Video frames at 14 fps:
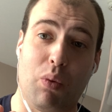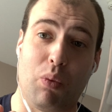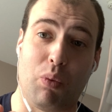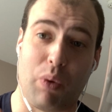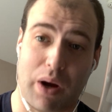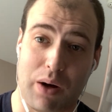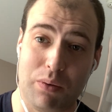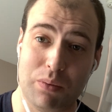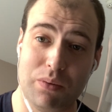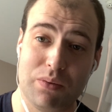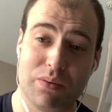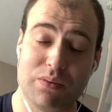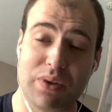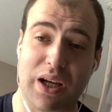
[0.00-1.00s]
well
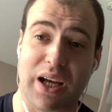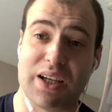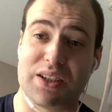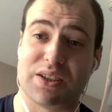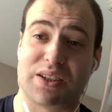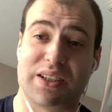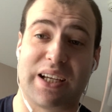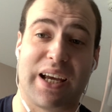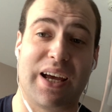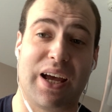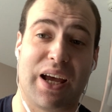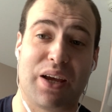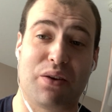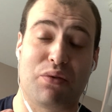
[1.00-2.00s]
to get
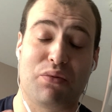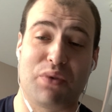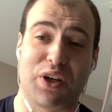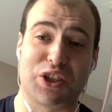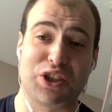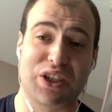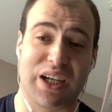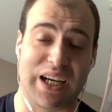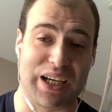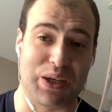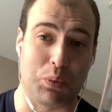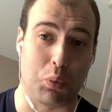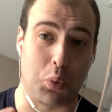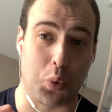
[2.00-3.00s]
a fresh,
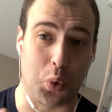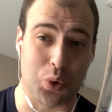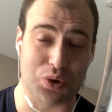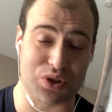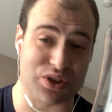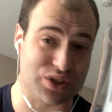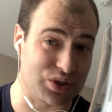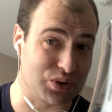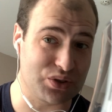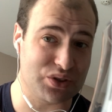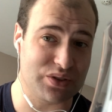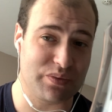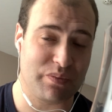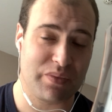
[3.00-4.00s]
clean water
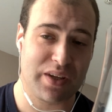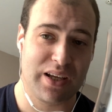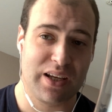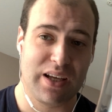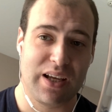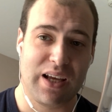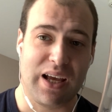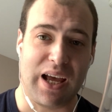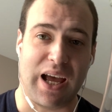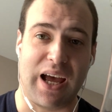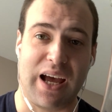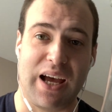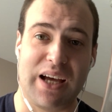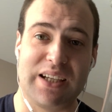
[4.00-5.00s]
source.
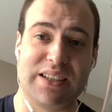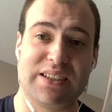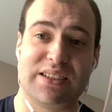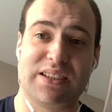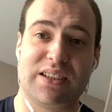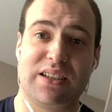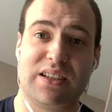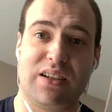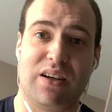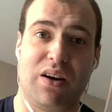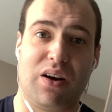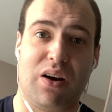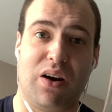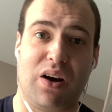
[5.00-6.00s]
And
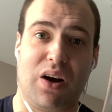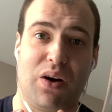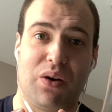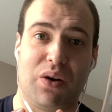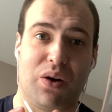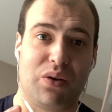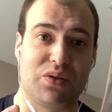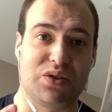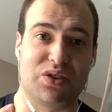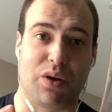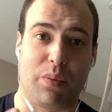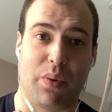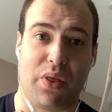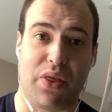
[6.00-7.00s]
on
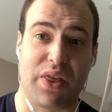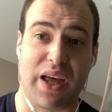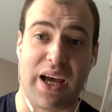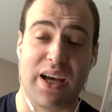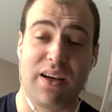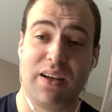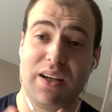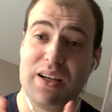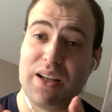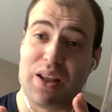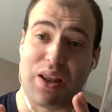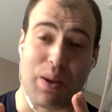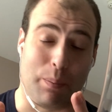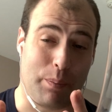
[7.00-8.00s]
top of that,
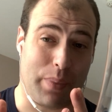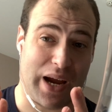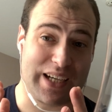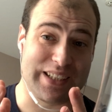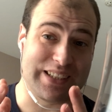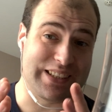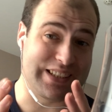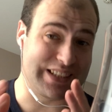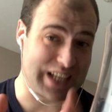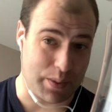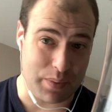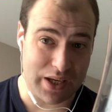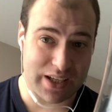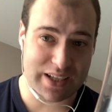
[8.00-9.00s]
the
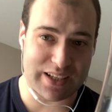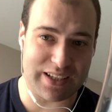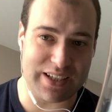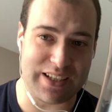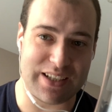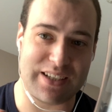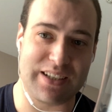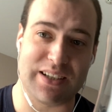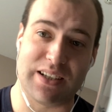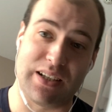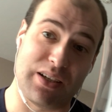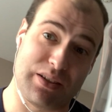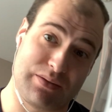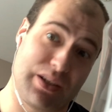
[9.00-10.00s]
pandemic
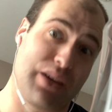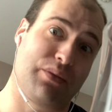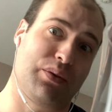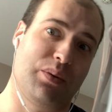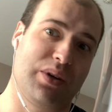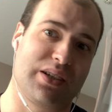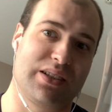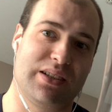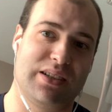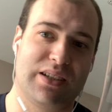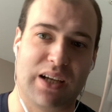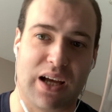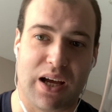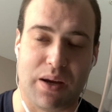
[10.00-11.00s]
that everyone
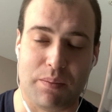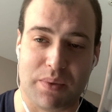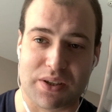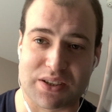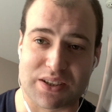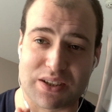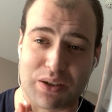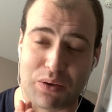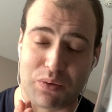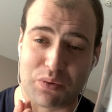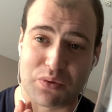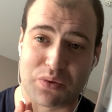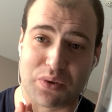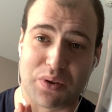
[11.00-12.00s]
has
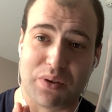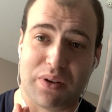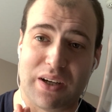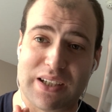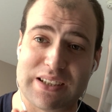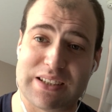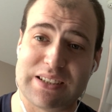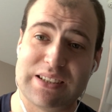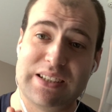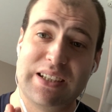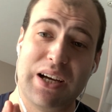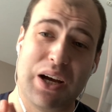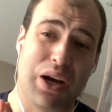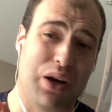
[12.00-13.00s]
gone through, and
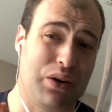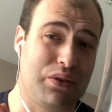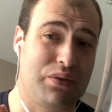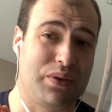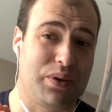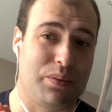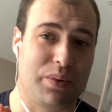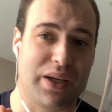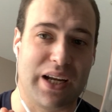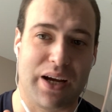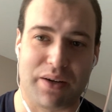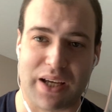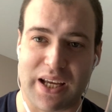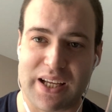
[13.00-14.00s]
hopefully we're
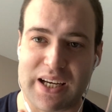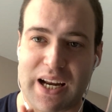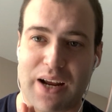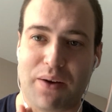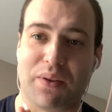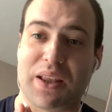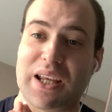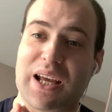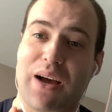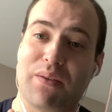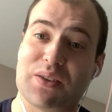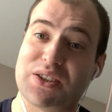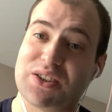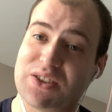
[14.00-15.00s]
now getting out of the
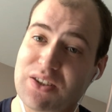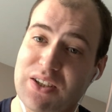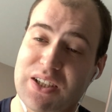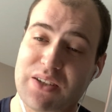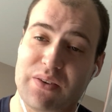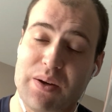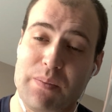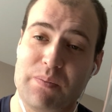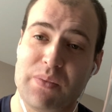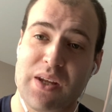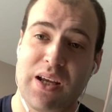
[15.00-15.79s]
other side of it.